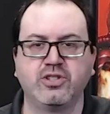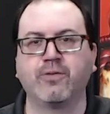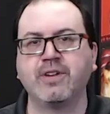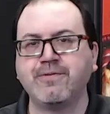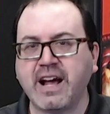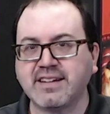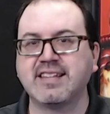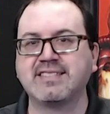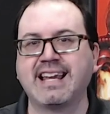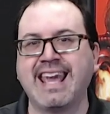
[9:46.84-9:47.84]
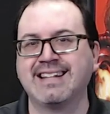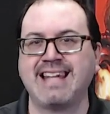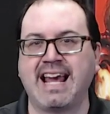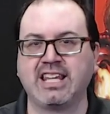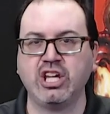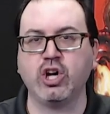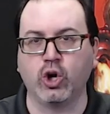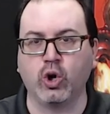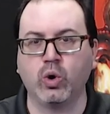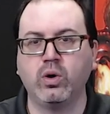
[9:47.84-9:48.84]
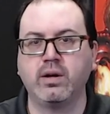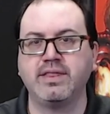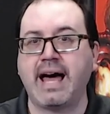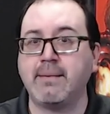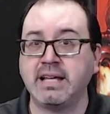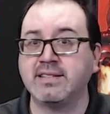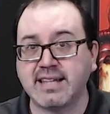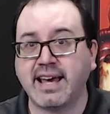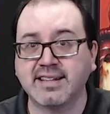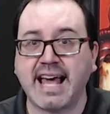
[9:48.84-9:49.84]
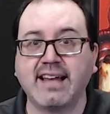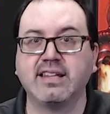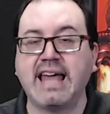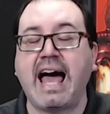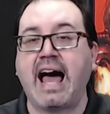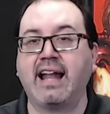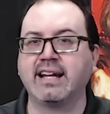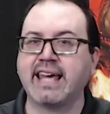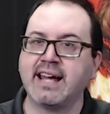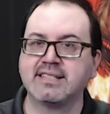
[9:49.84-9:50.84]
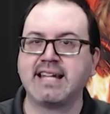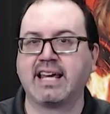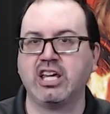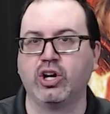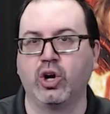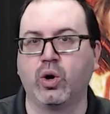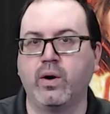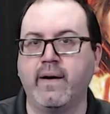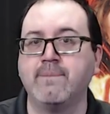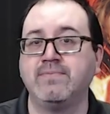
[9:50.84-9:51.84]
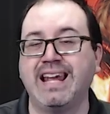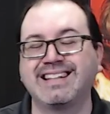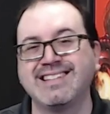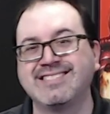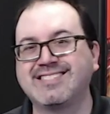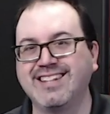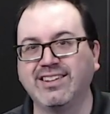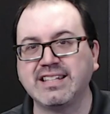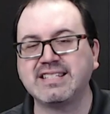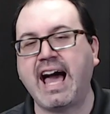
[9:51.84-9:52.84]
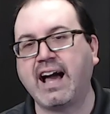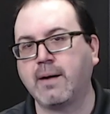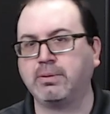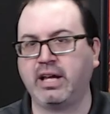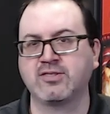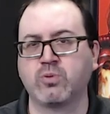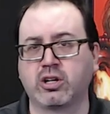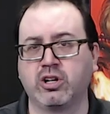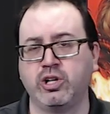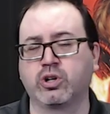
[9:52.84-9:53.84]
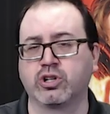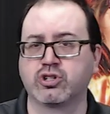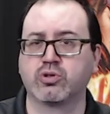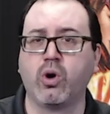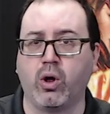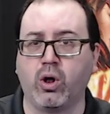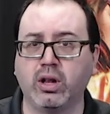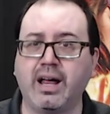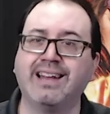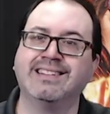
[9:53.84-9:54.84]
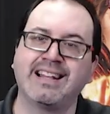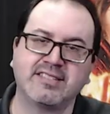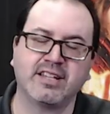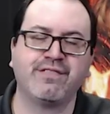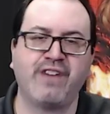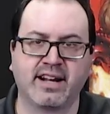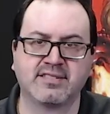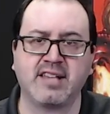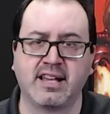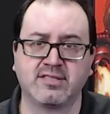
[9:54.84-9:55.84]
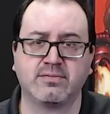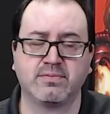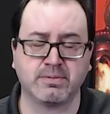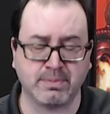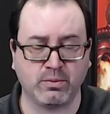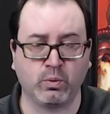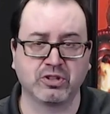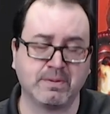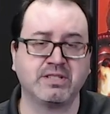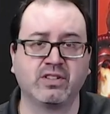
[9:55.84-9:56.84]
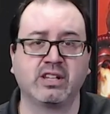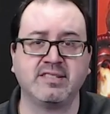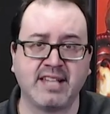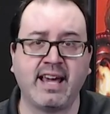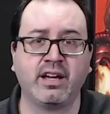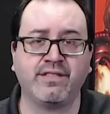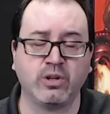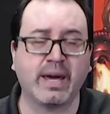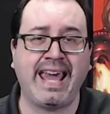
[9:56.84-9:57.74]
So if an effect says I can't attack you, that means exactly that. It can't attack you. It can still attack a planeswalker you control unless the effect says, will specifically say if you